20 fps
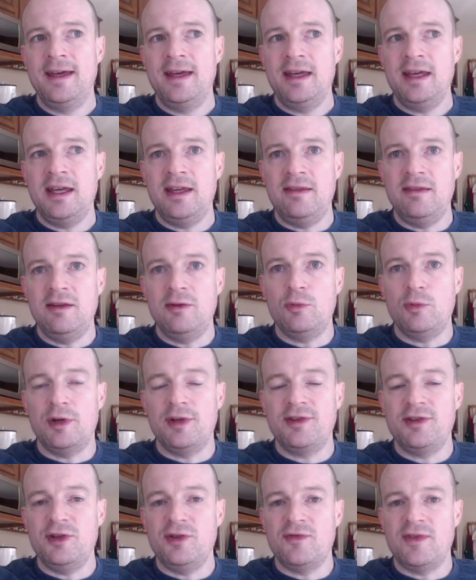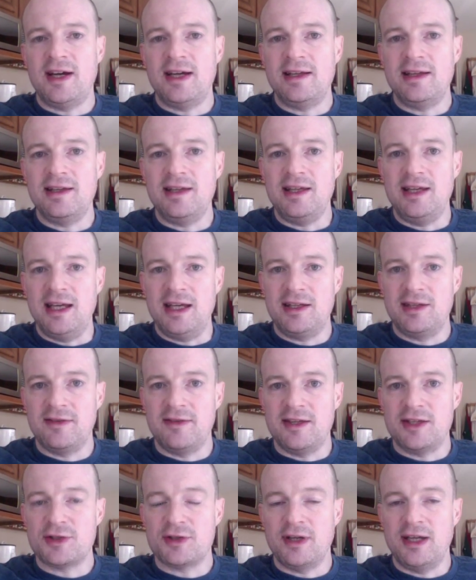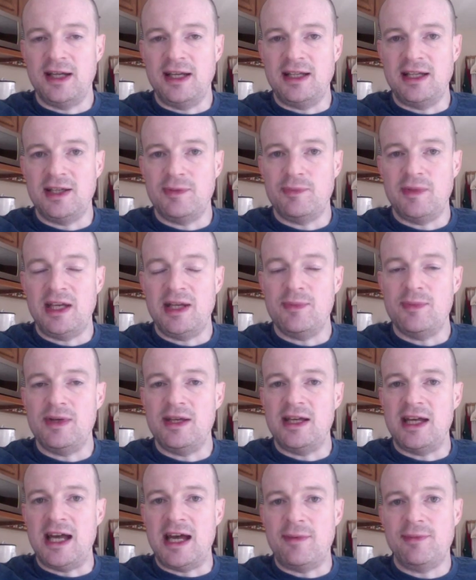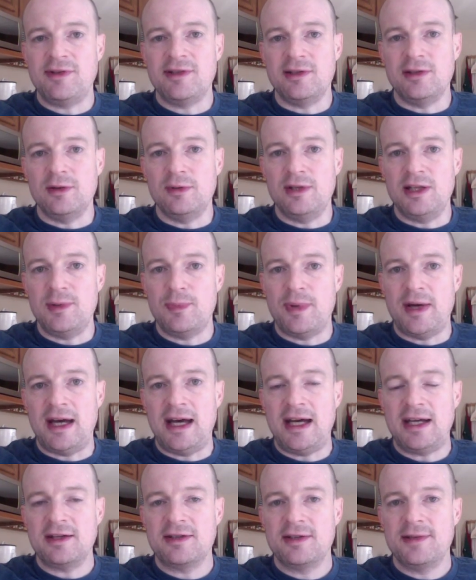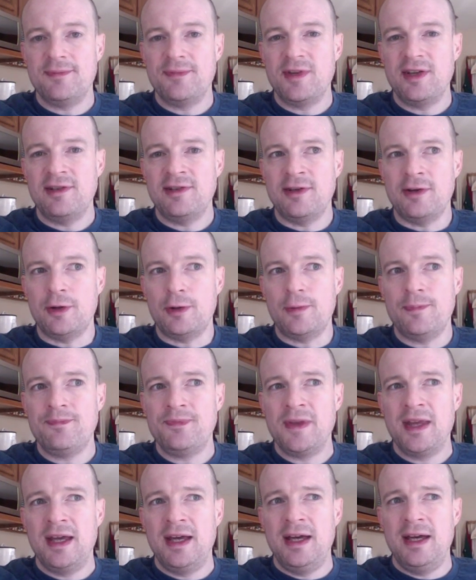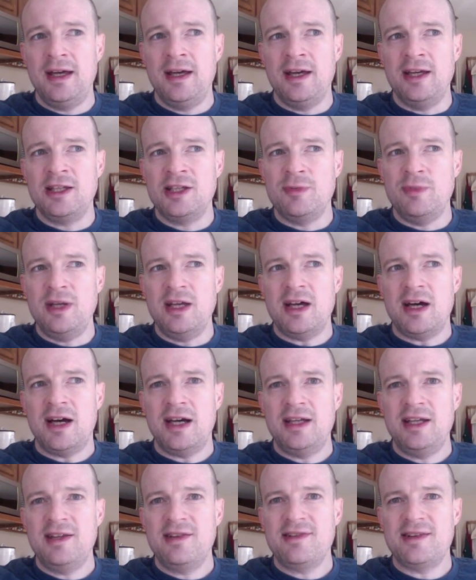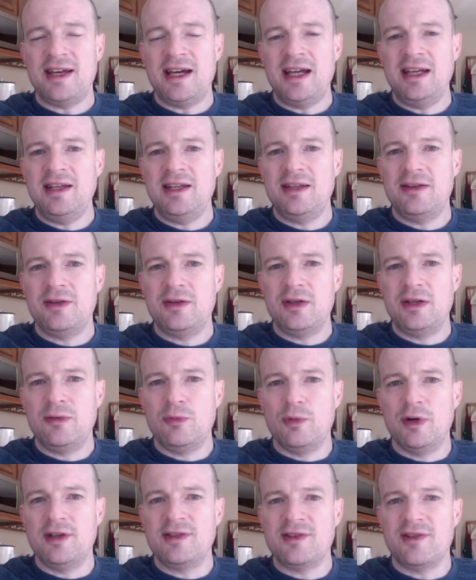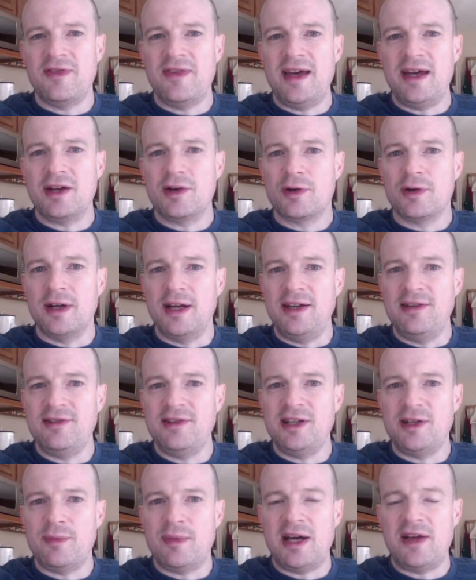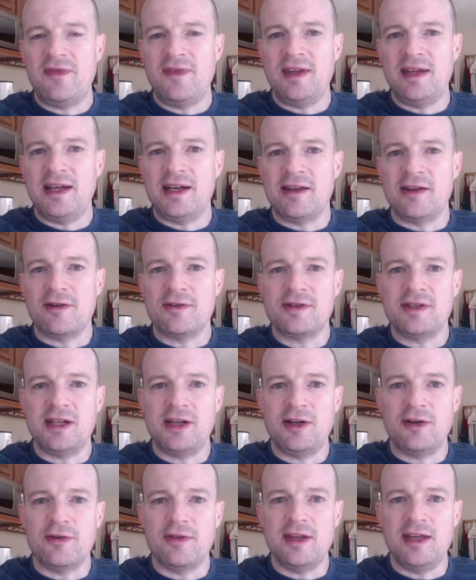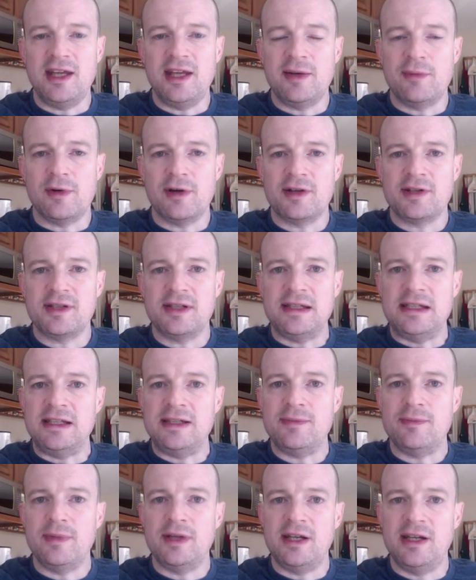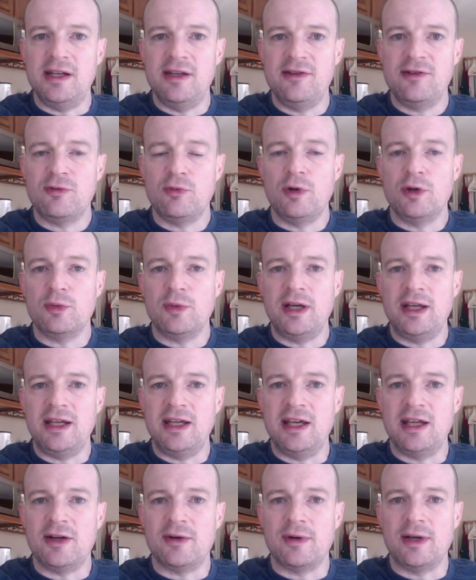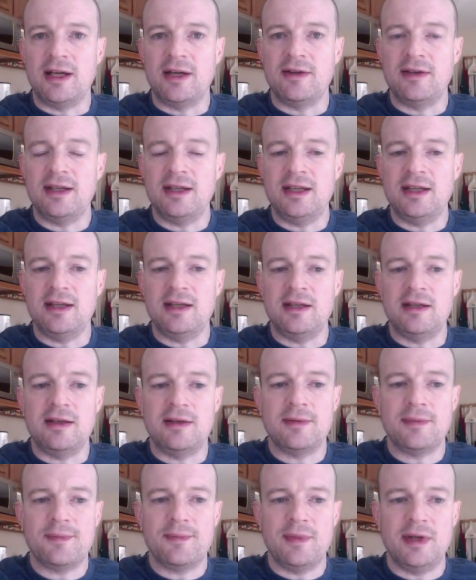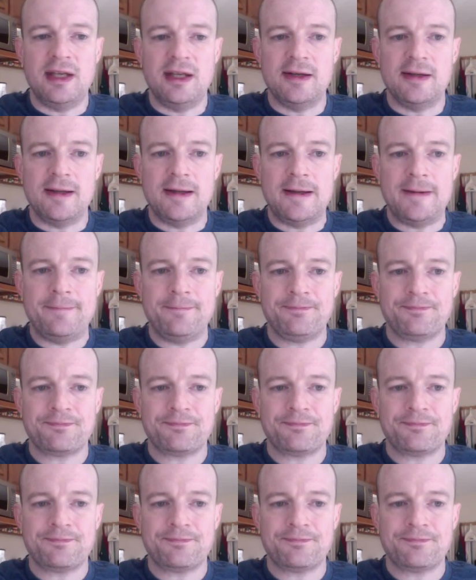And then once you finally get to the train, it may be absolutely packed. So to be honest, I wasn't that crazy about the LRT or the MRT, but it is one way to get around in Manila.